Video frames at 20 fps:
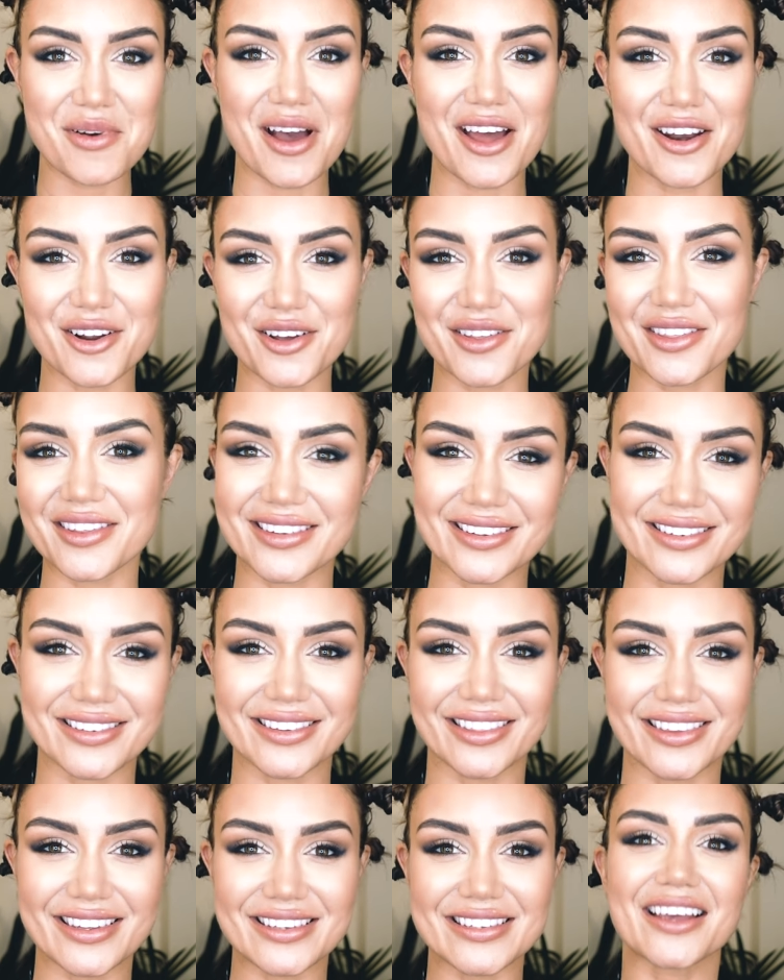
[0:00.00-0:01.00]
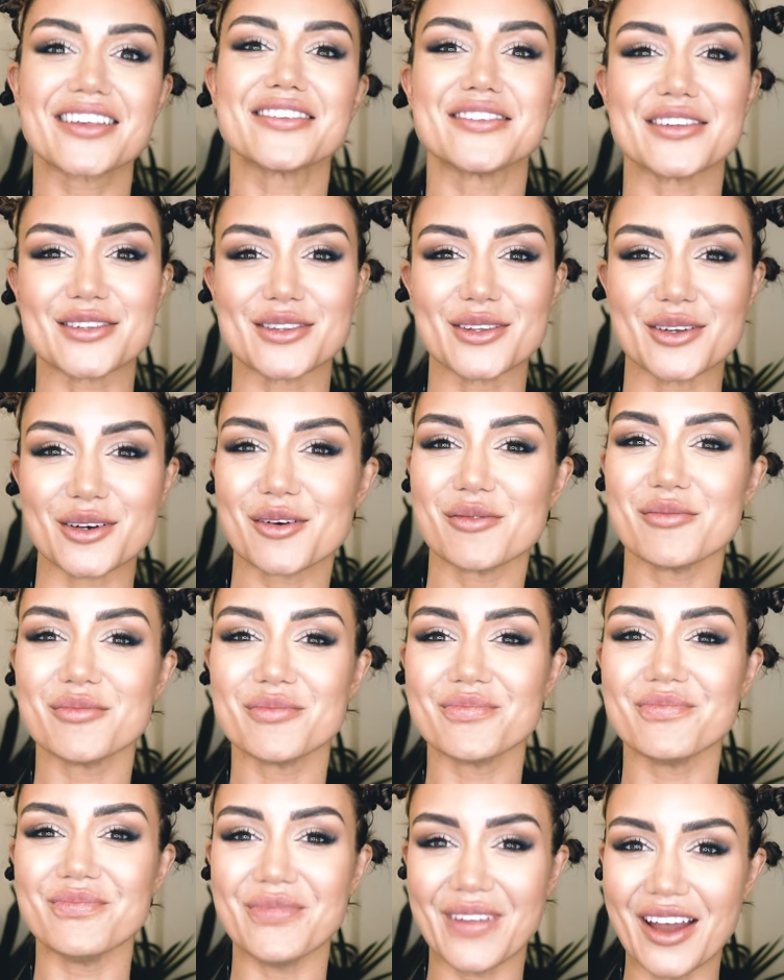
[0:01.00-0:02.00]
I know this isn't the sexiest look
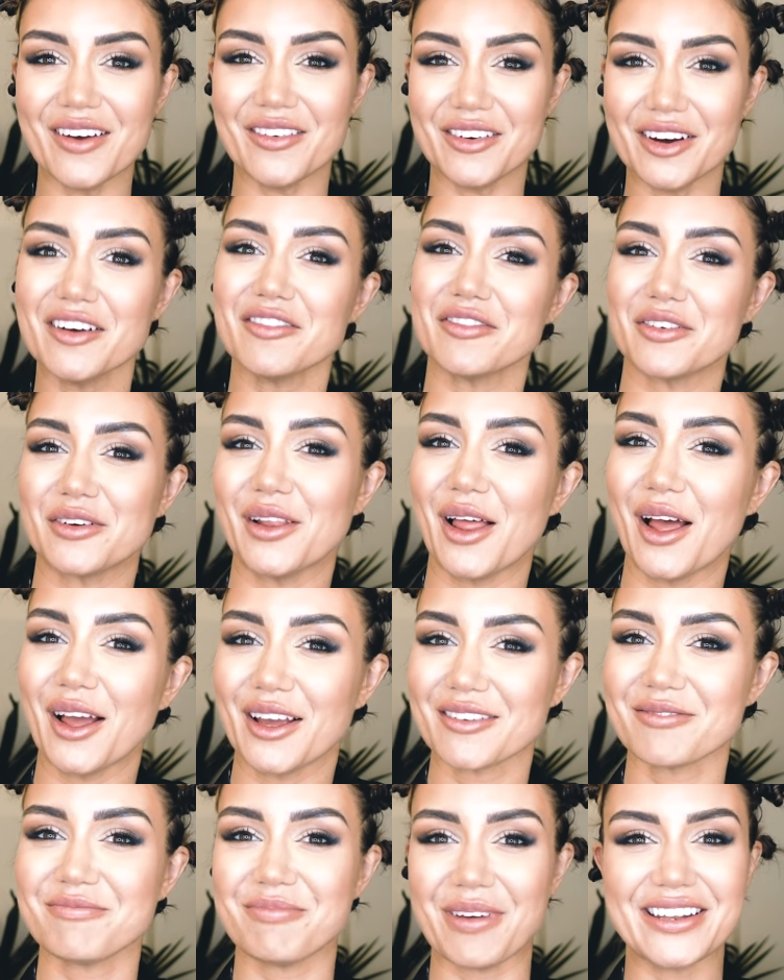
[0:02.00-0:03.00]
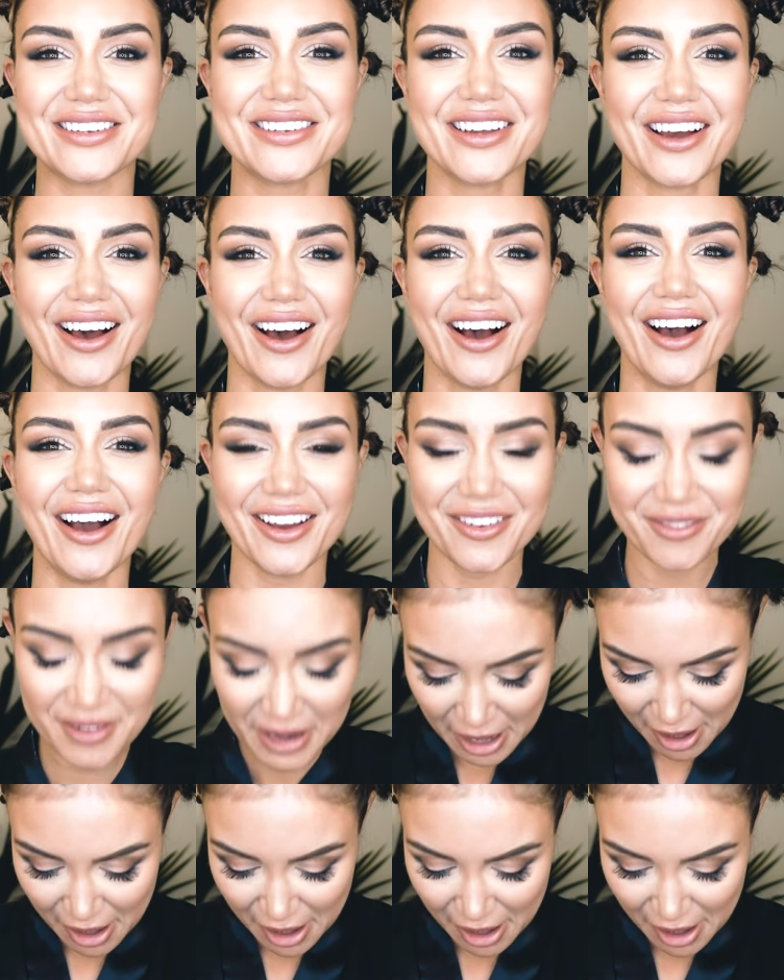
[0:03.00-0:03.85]
ever for like bedtime,